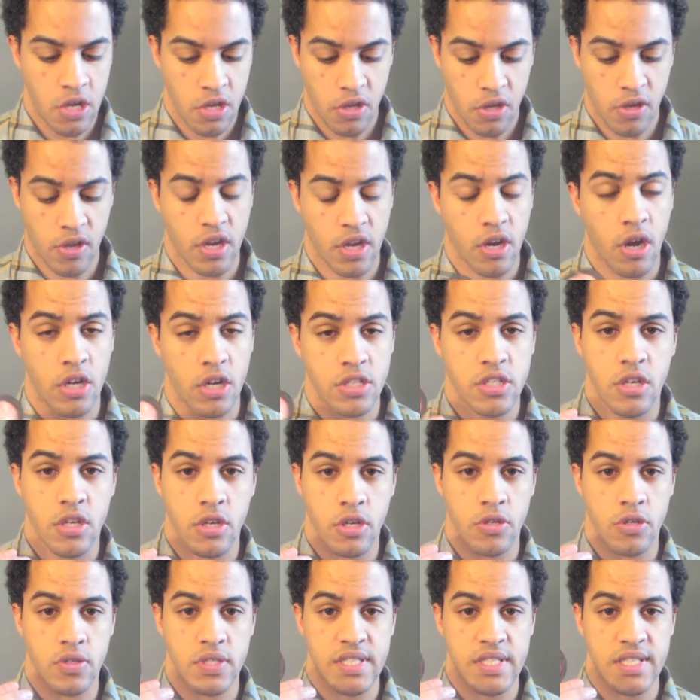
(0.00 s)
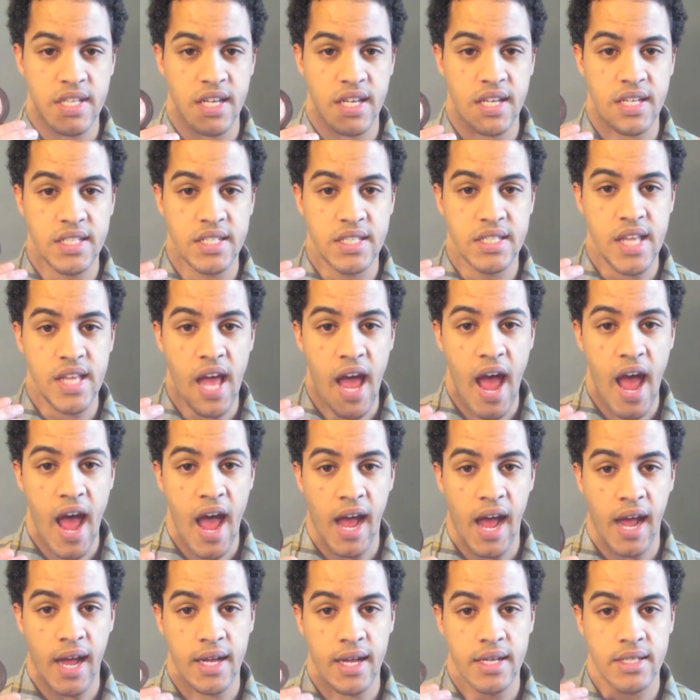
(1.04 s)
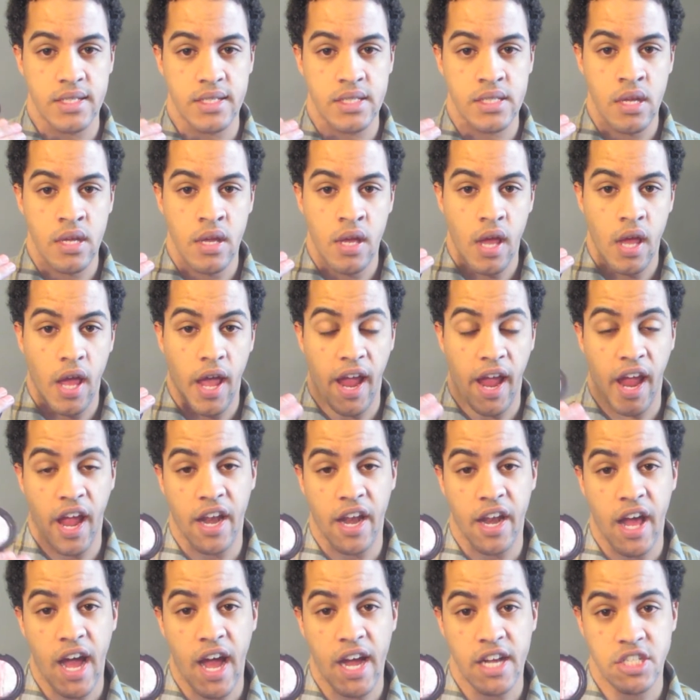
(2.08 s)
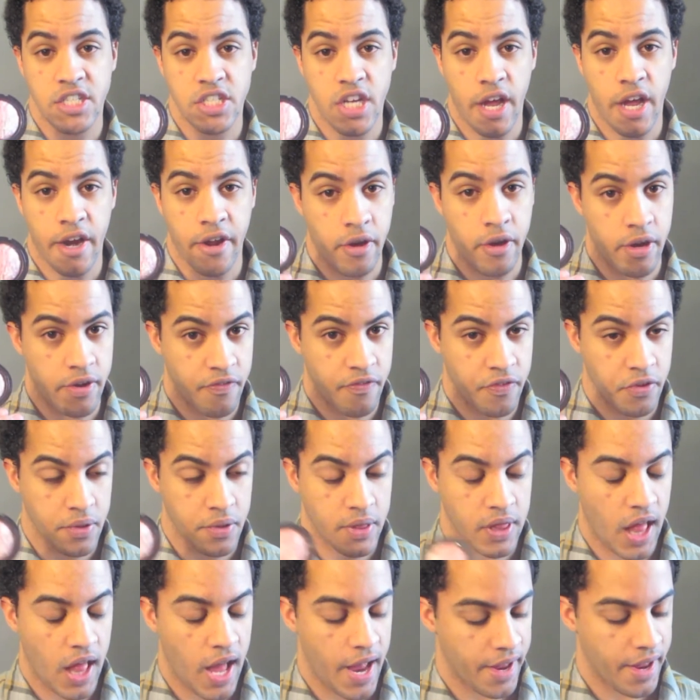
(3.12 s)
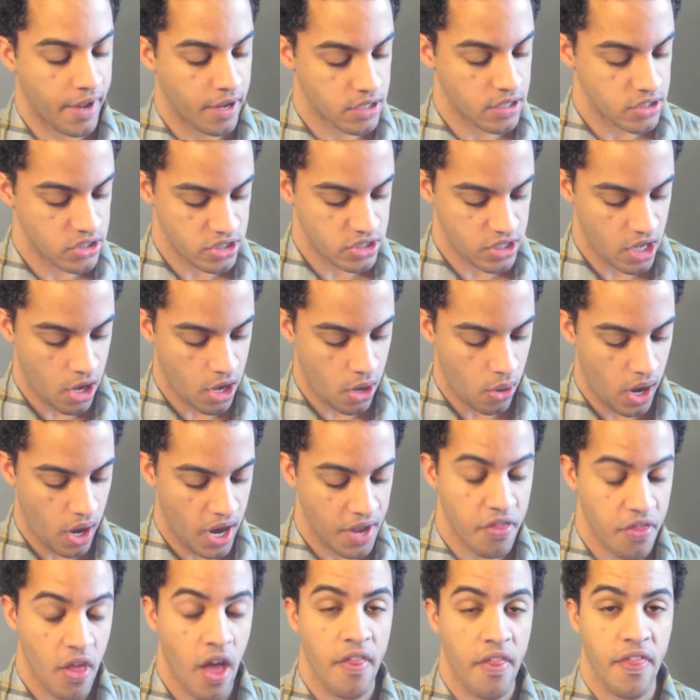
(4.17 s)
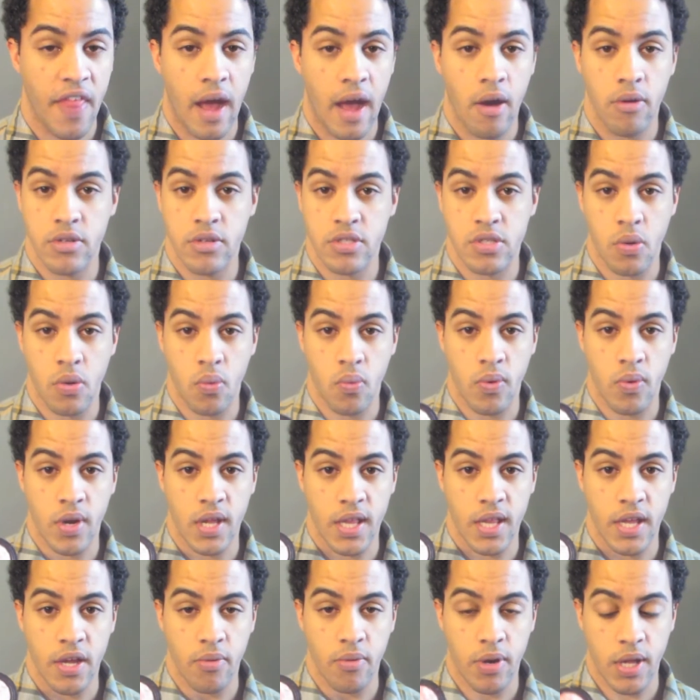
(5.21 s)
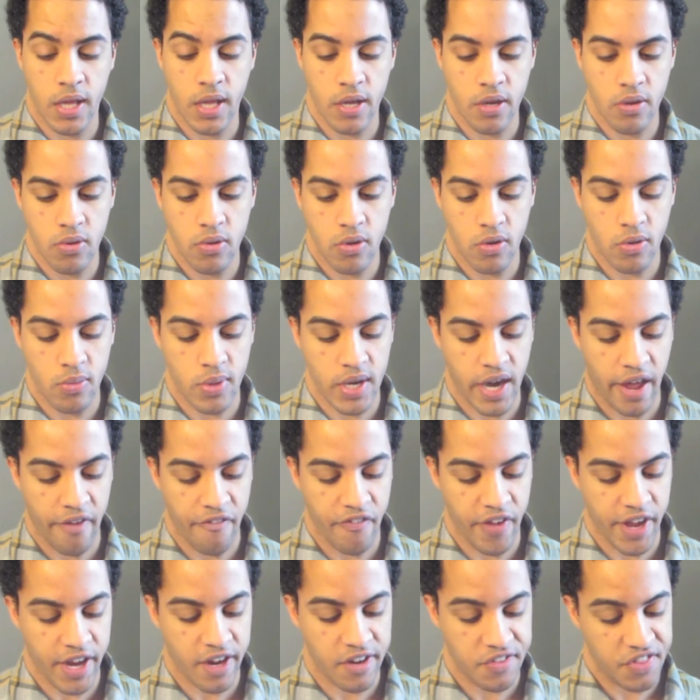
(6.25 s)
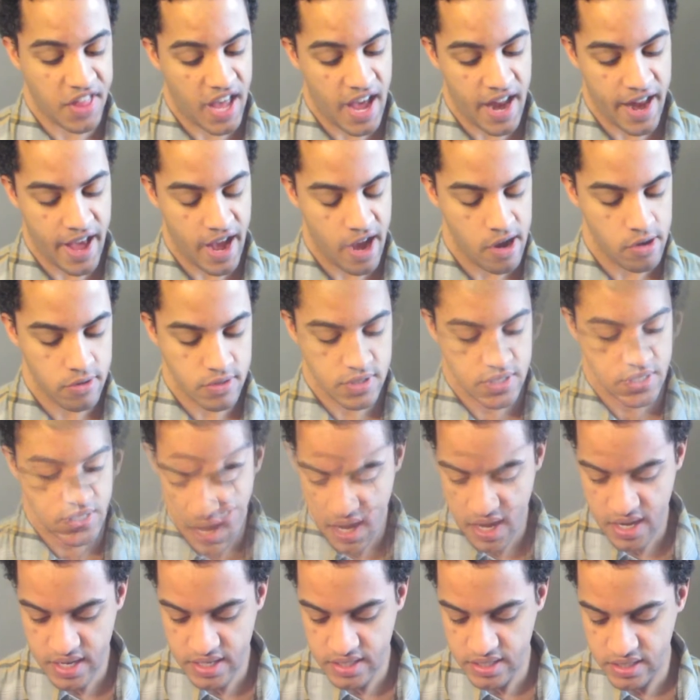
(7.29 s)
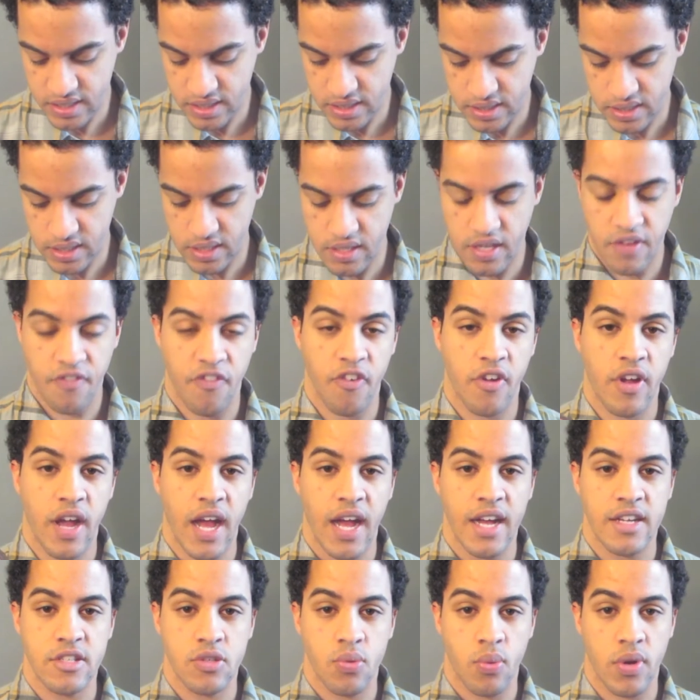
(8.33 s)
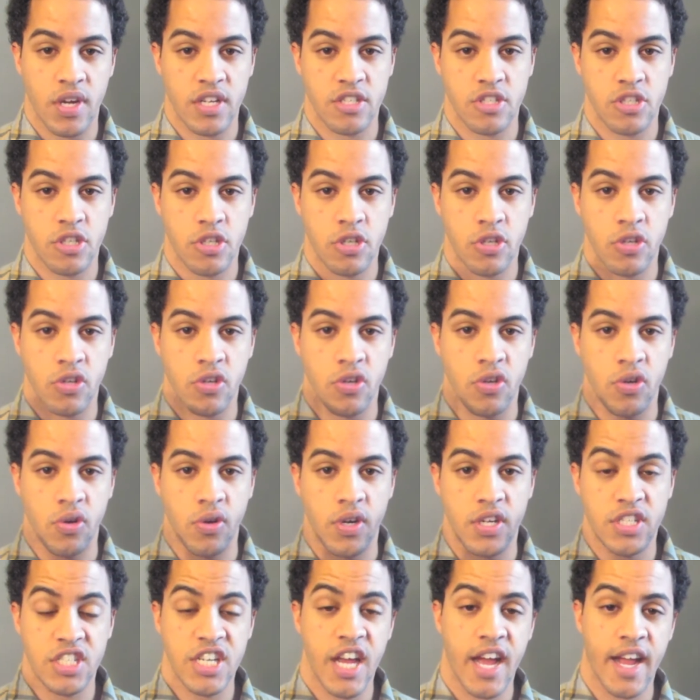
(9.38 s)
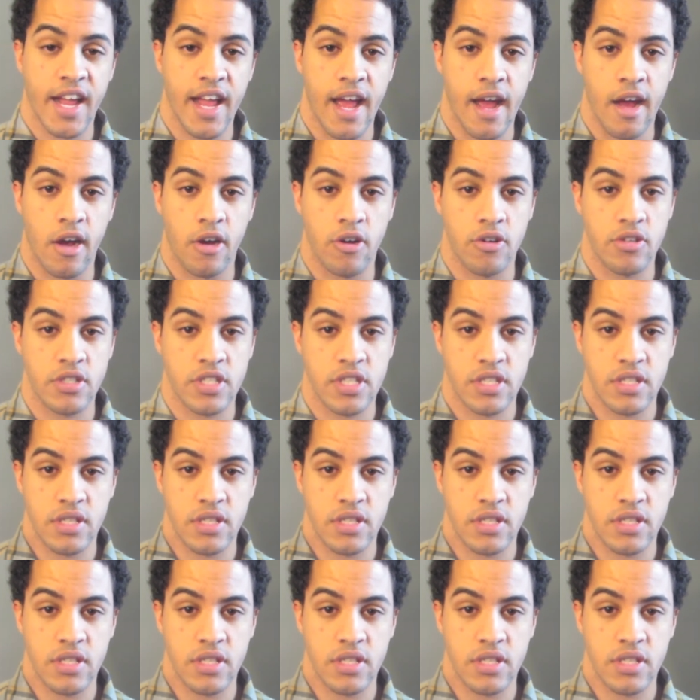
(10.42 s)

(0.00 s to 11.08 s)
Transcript: You can also use these as an eyeshadow if you'd like. So I thought that was really, really cool when I figured that out. And if you guys want to check out